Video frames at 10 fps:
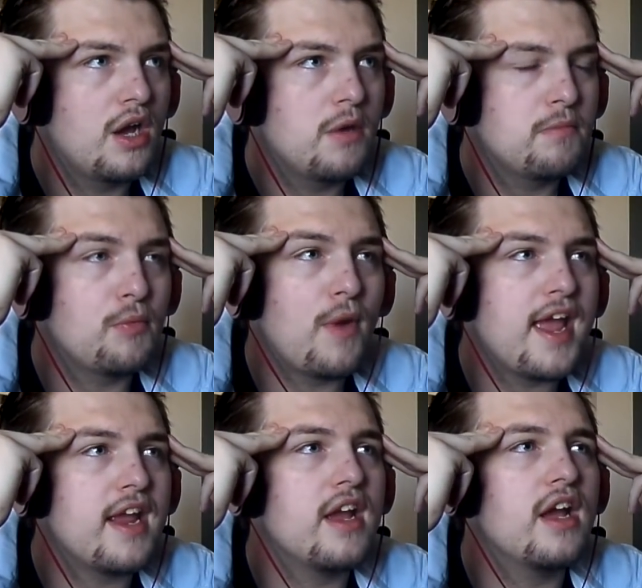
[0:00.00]
But
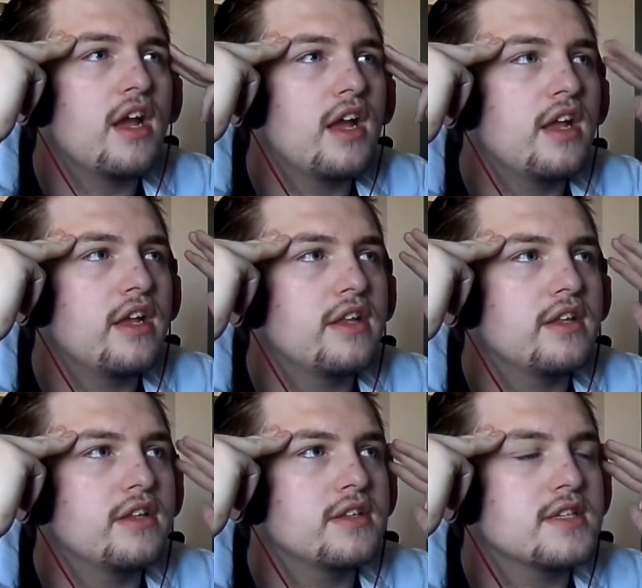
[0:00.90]
wait,
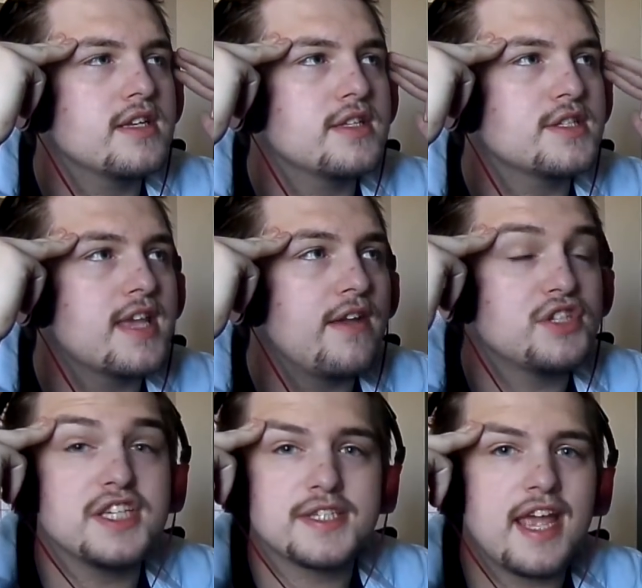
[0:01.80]
Save.
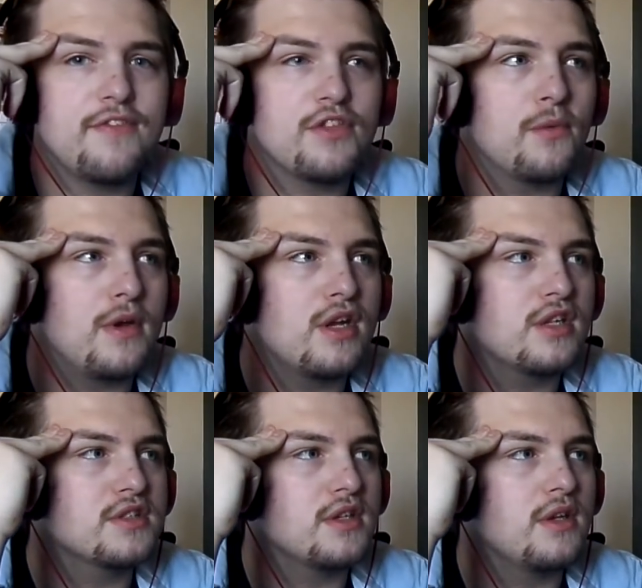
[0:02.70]
she saved the
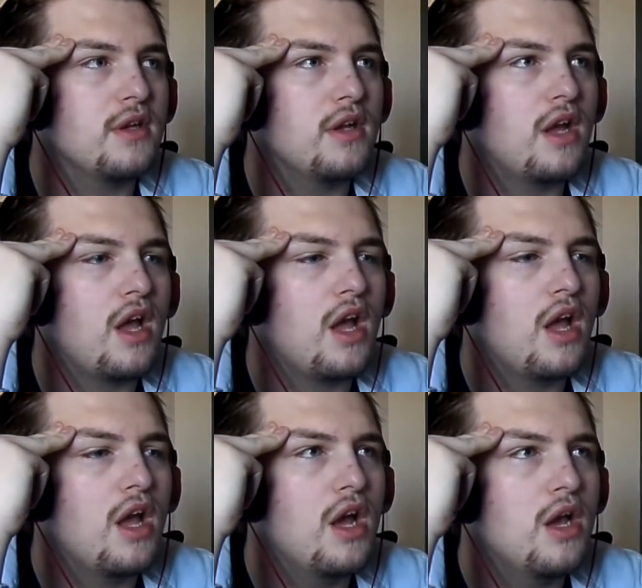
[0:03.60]
world.
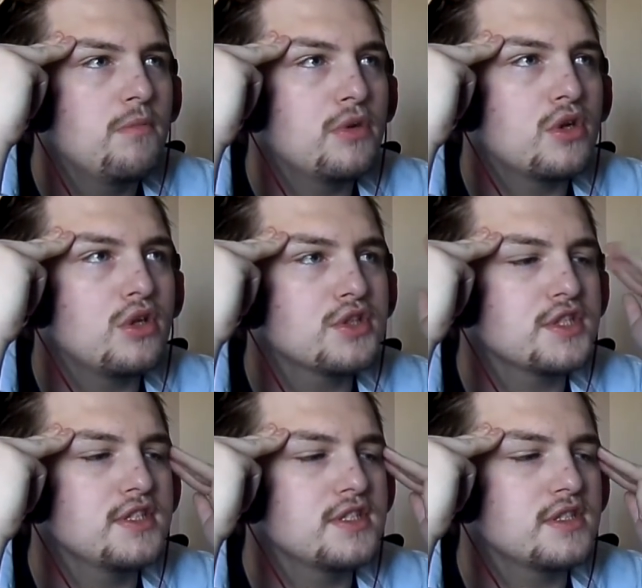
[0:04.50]
But
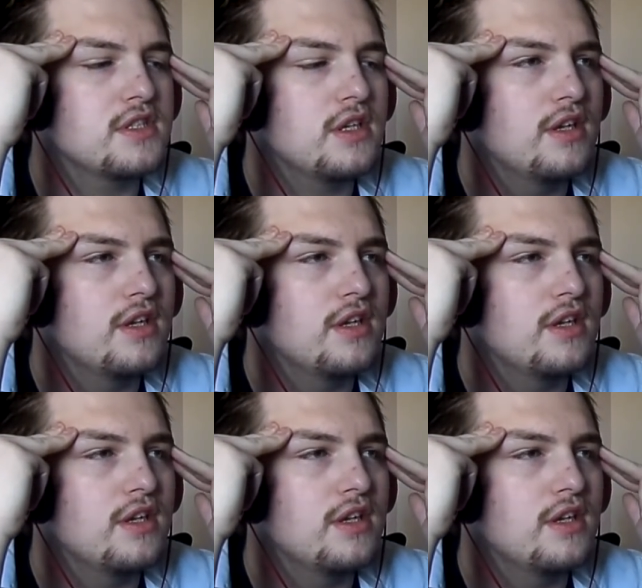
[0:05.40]
Coulson's.